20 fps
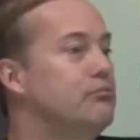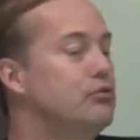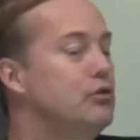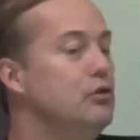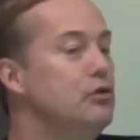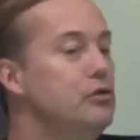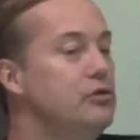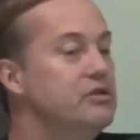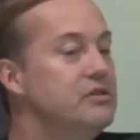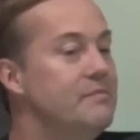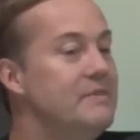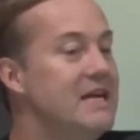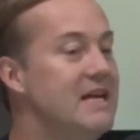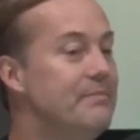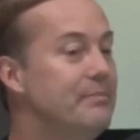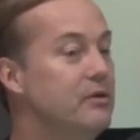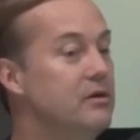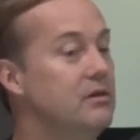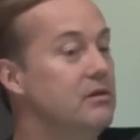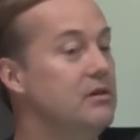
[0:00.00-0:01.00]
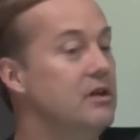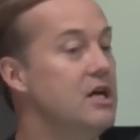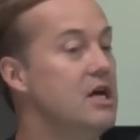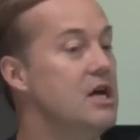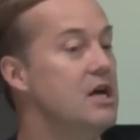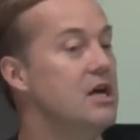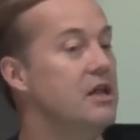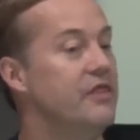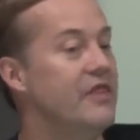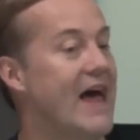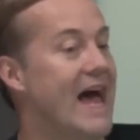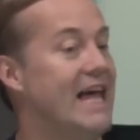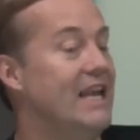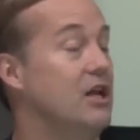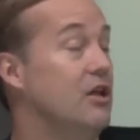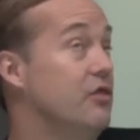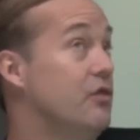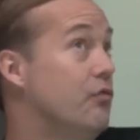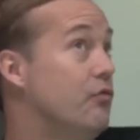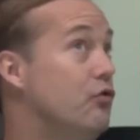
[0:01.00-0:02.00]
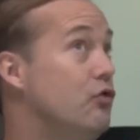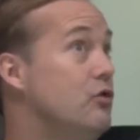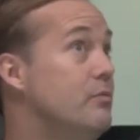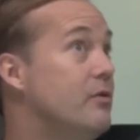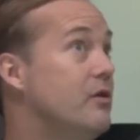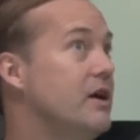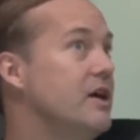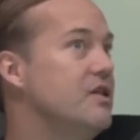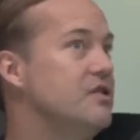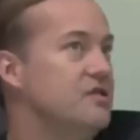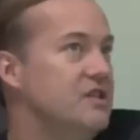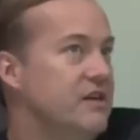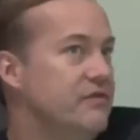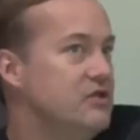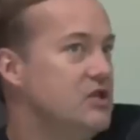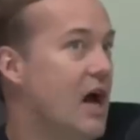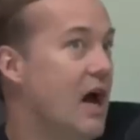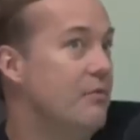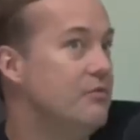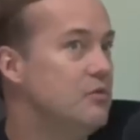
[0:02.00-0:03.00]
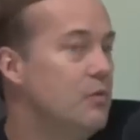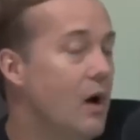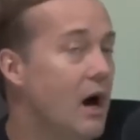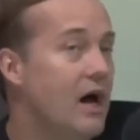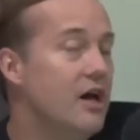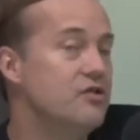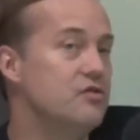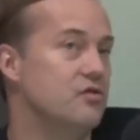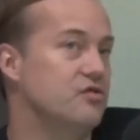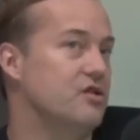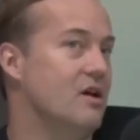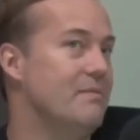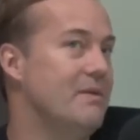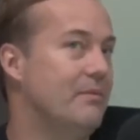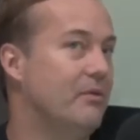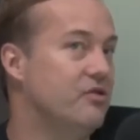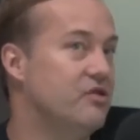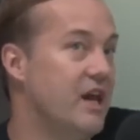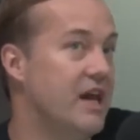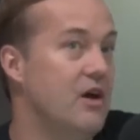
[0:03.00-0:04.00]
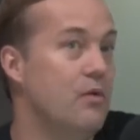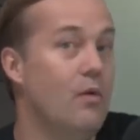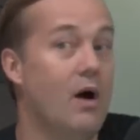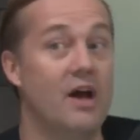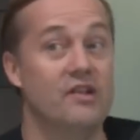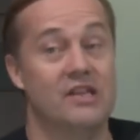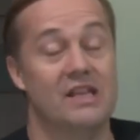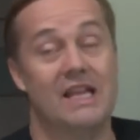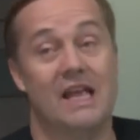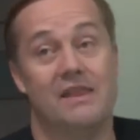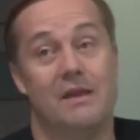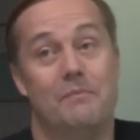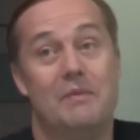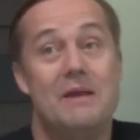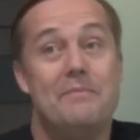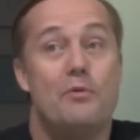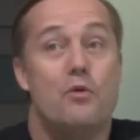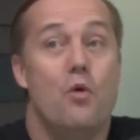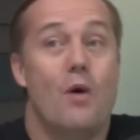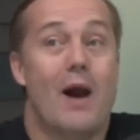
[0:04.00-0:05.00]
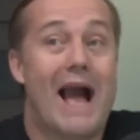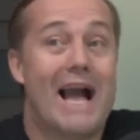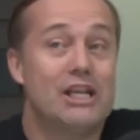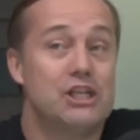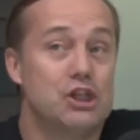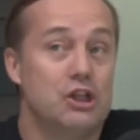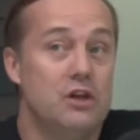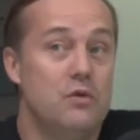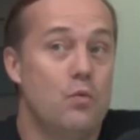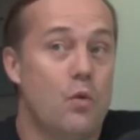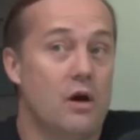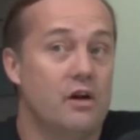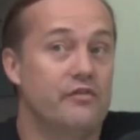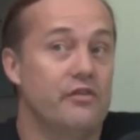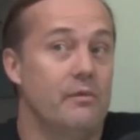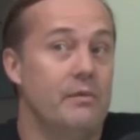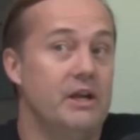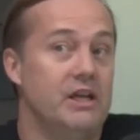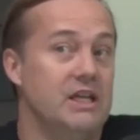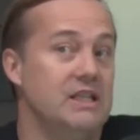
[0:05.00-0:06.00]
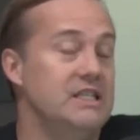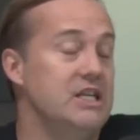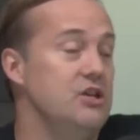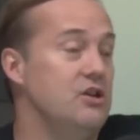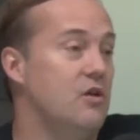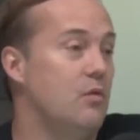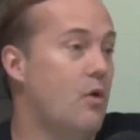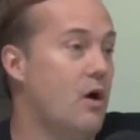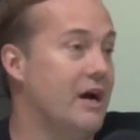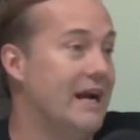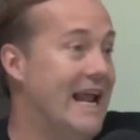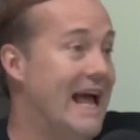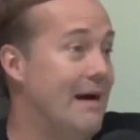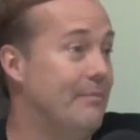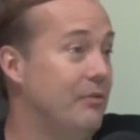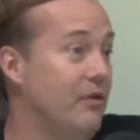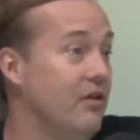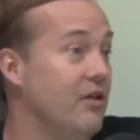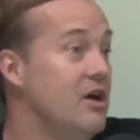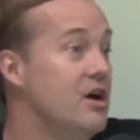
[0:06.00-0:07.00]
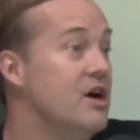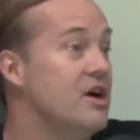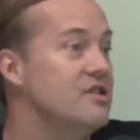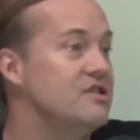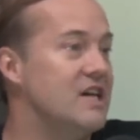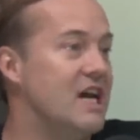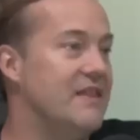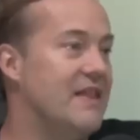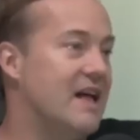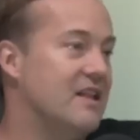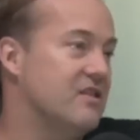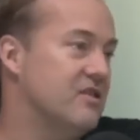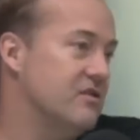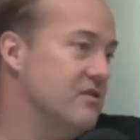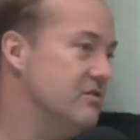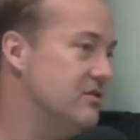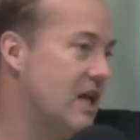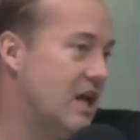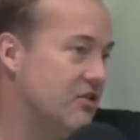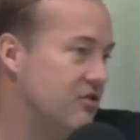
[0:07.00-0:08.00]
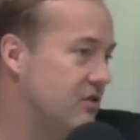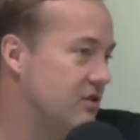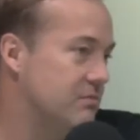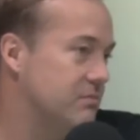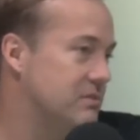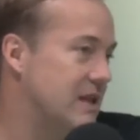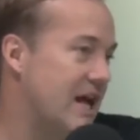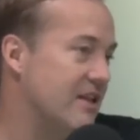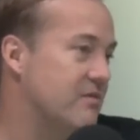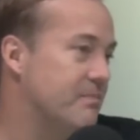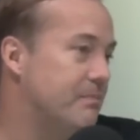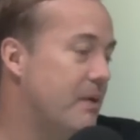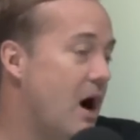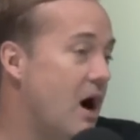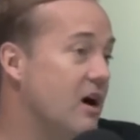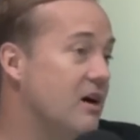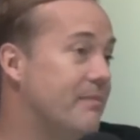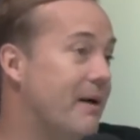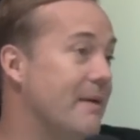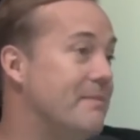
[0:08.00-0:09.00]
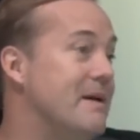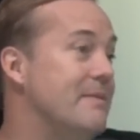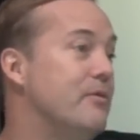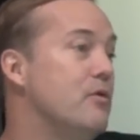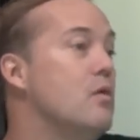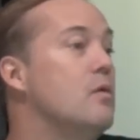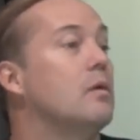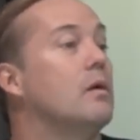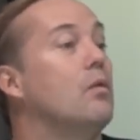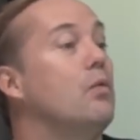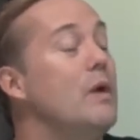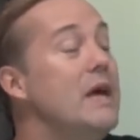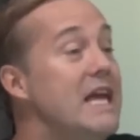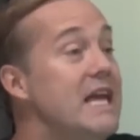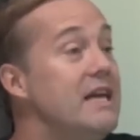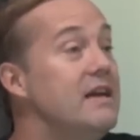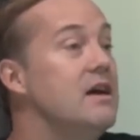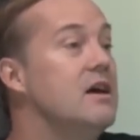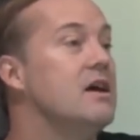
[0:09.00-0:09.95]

brutal to people that the rumor is Steve Jobs was, or some people say he was, and then the people who actually worked for him and continue to work at Apple say that's that's that's bunk by people who were weak